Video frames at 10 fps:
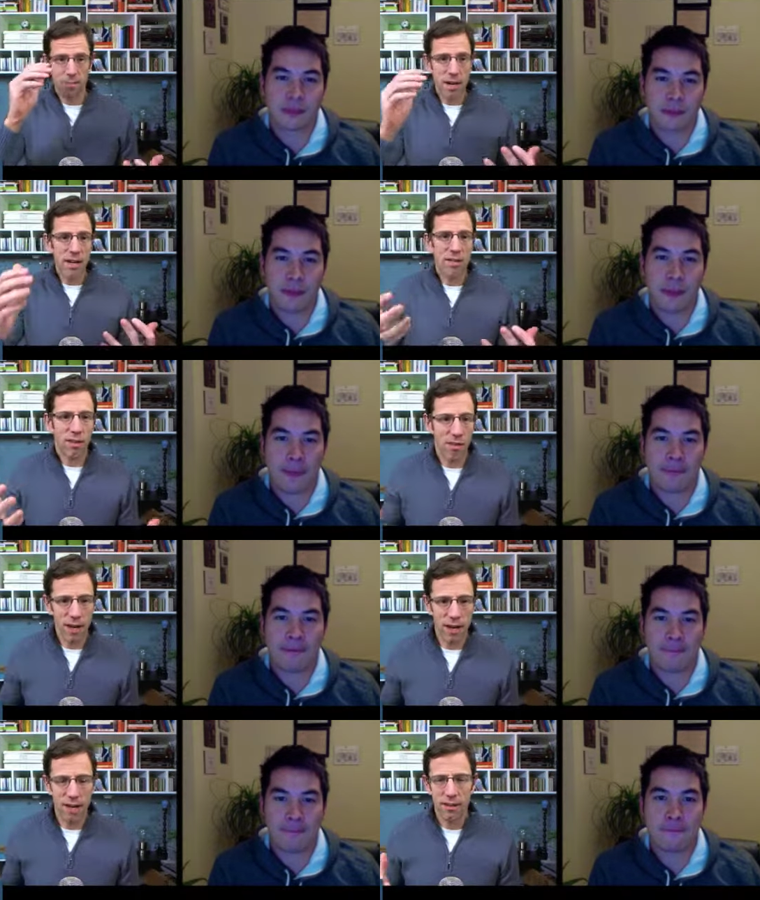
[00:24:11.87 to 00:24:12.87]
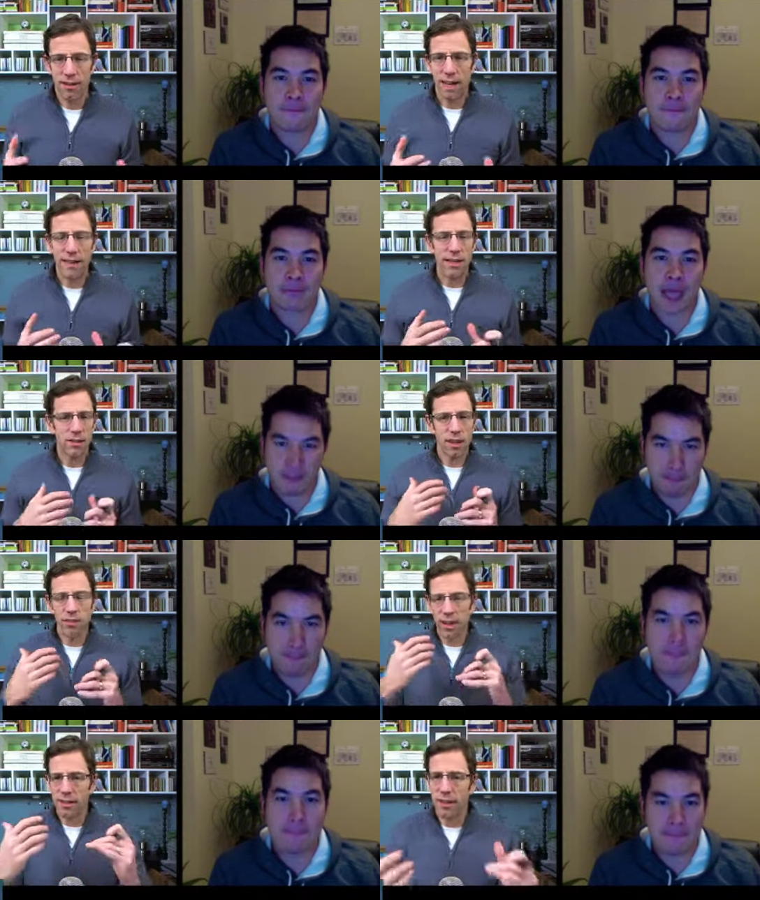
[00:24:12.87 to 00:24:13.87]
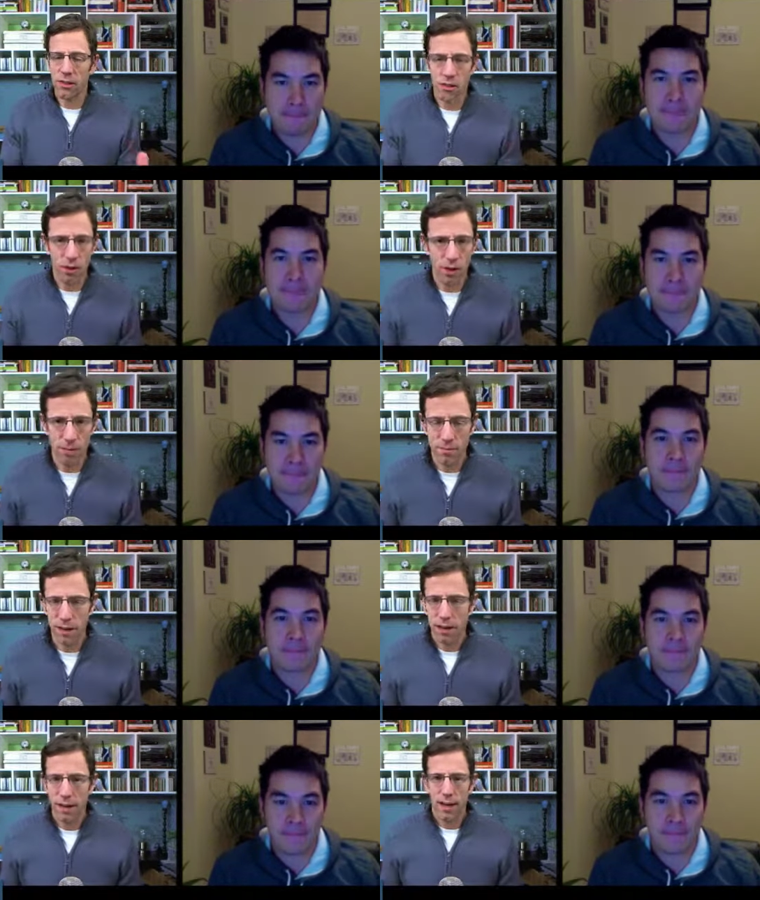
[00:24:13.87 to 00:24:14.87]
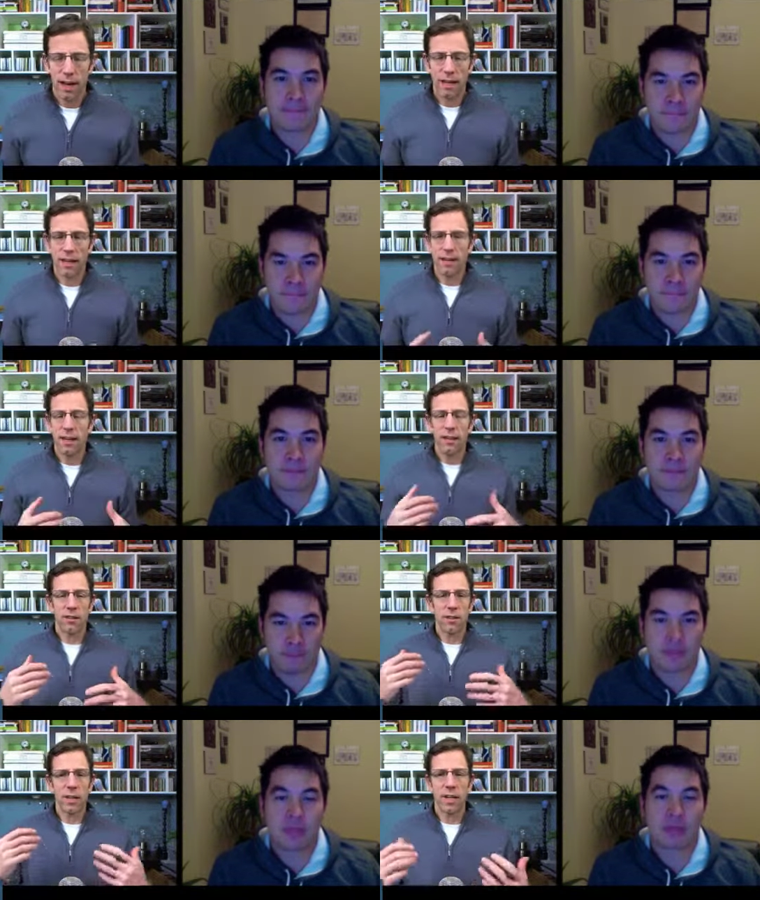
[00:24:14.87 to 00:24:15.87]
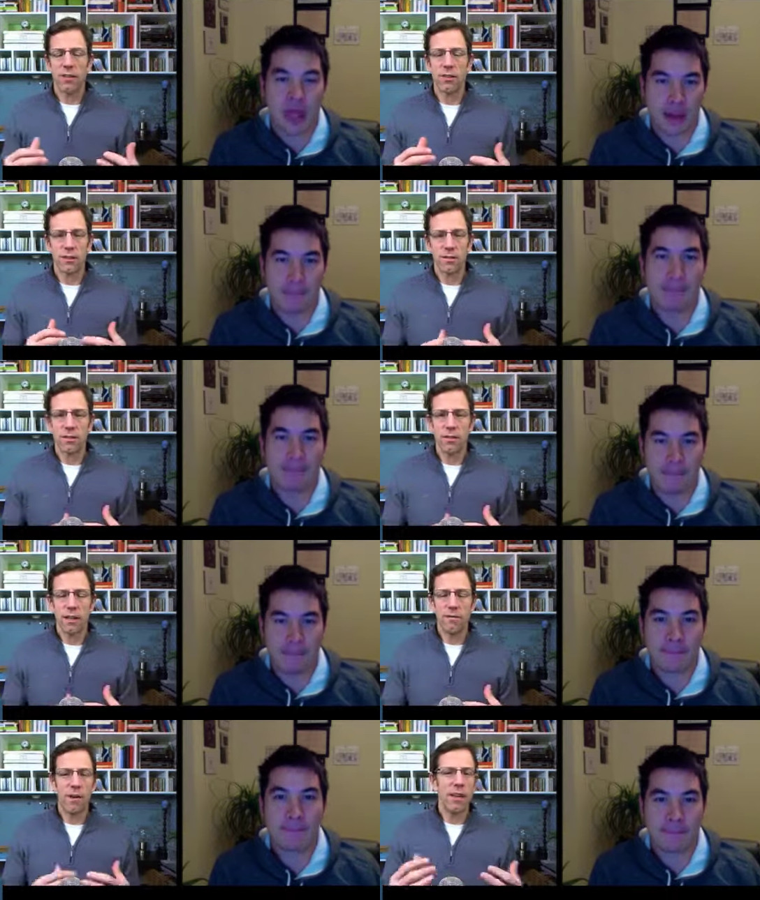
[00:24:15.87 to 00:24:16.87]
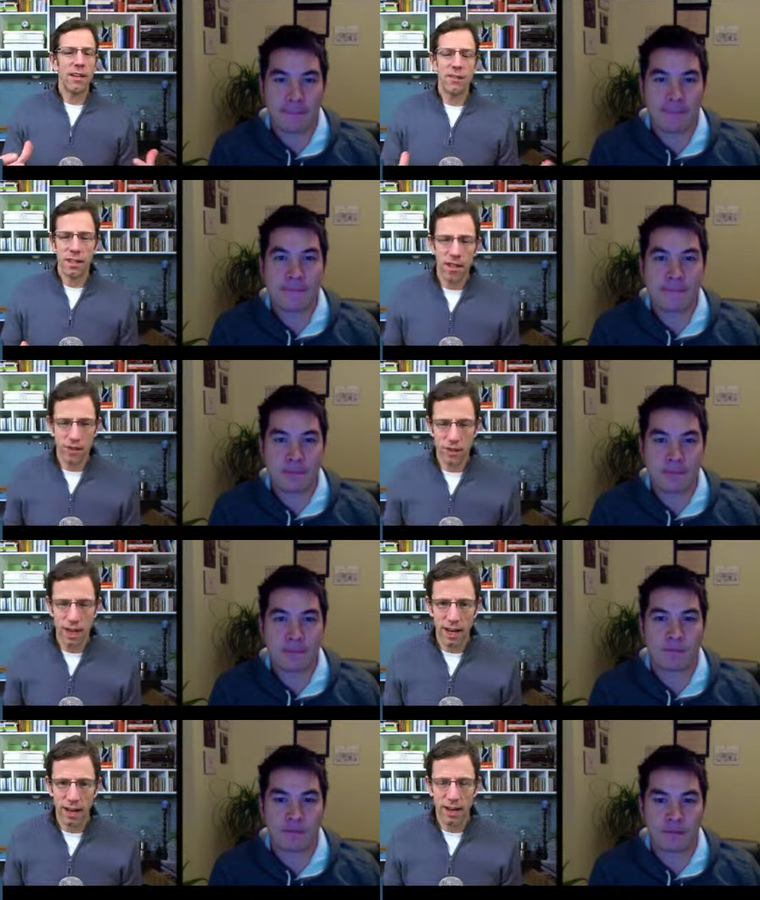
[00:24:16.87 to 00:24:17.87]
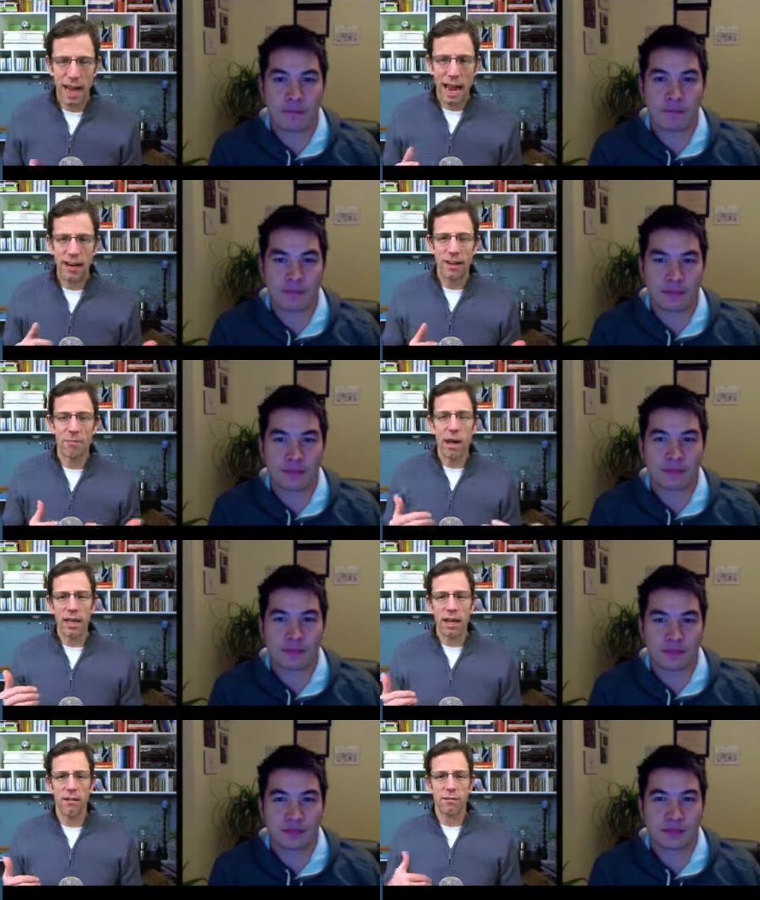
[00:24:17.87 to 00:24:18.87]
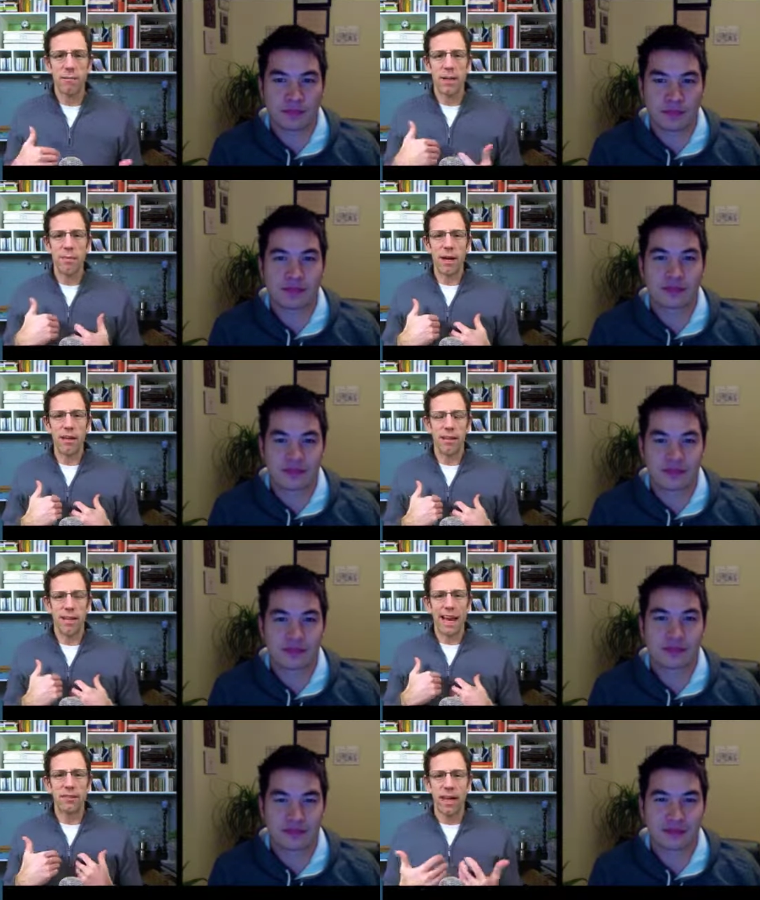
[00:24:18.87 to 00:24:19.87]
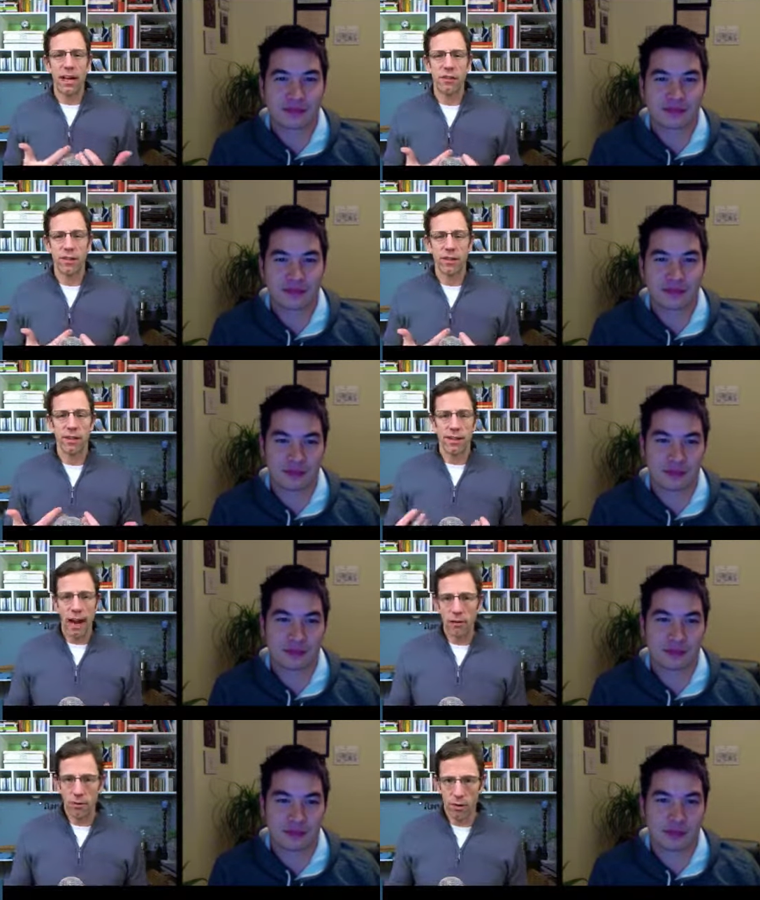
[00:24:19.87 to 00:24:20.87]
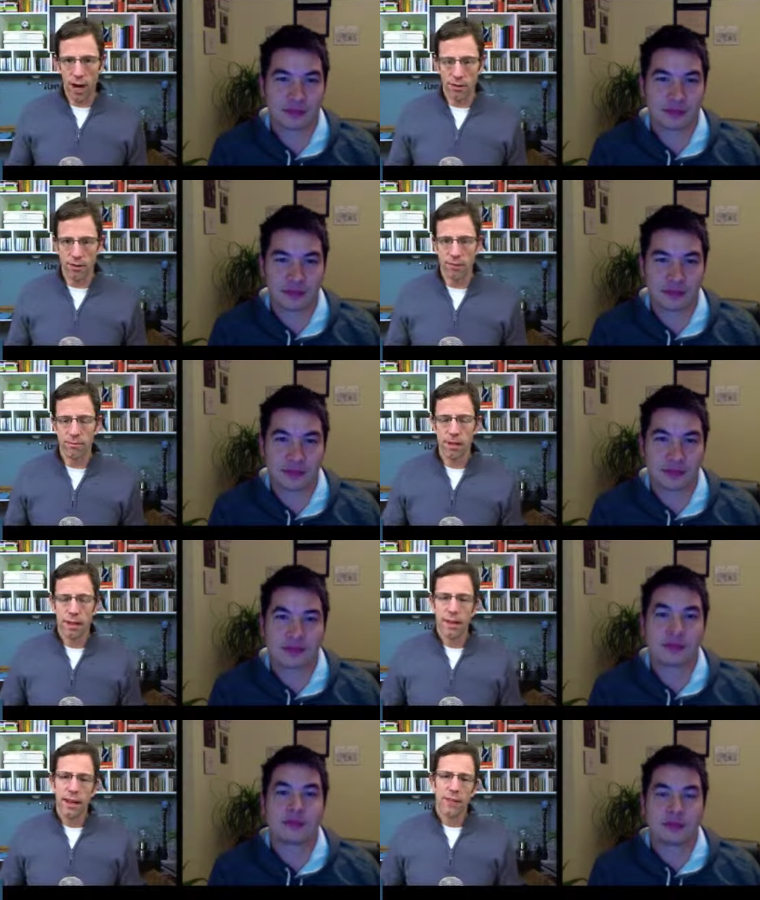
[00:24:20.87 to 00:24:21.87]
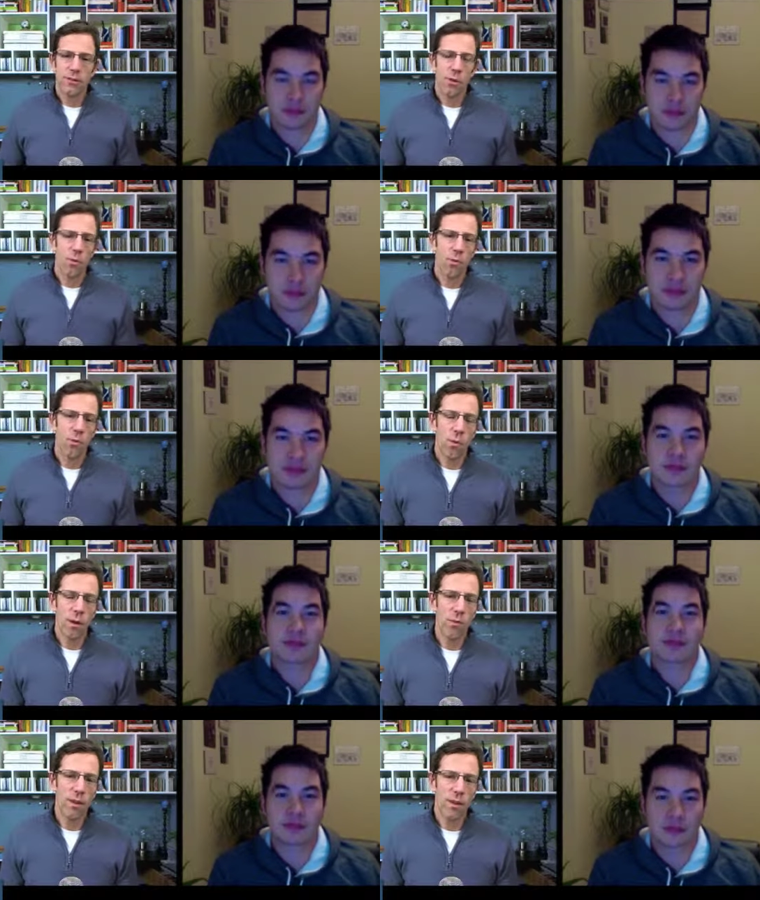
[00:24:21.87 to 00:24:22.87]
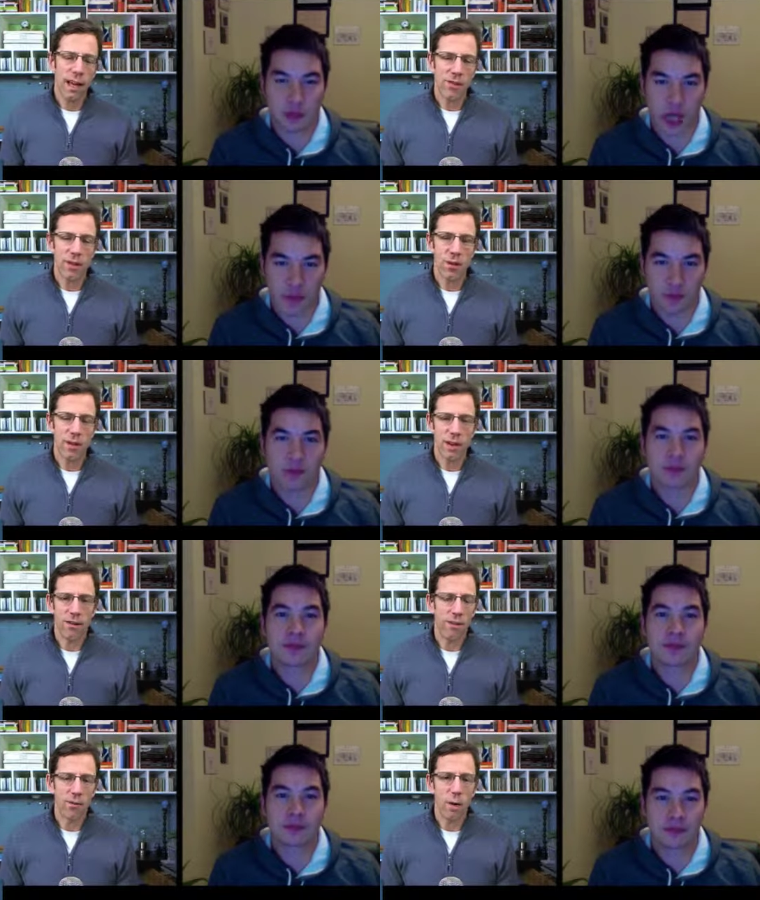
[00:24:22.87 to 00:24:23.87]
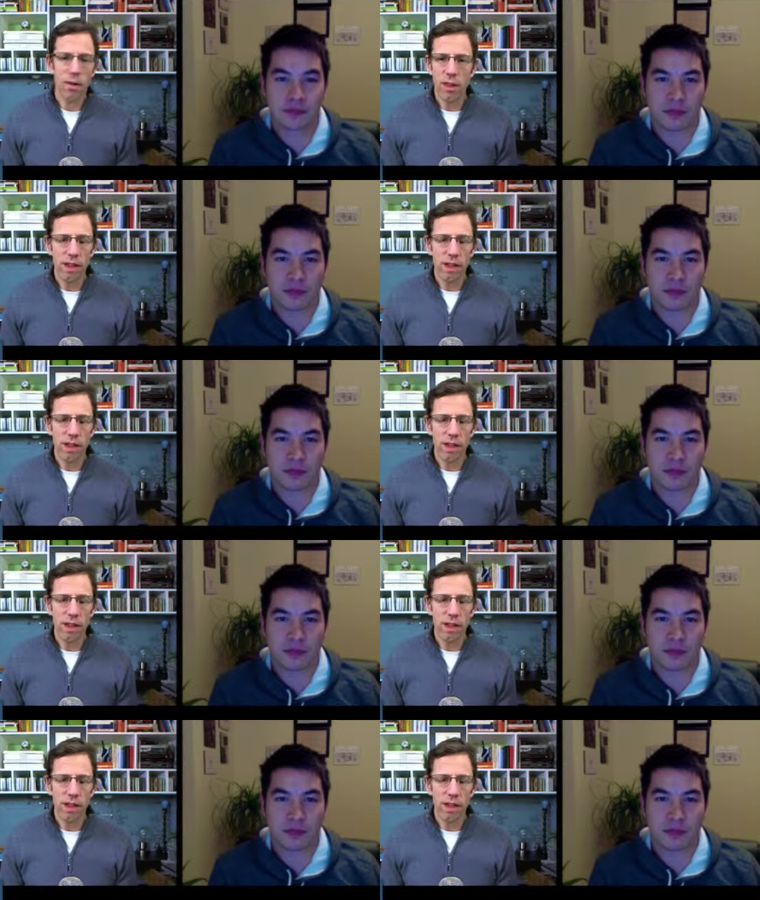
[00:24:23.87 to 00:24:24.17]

Speaker 1: a minute thirty. Yeah. That's kind of you got to tell the story, and you got to tell it so yeah. that it's very easy to understand and compelling enough for me to make the next action, the download action, so what do you, what do you think right. has to go in there? Is there one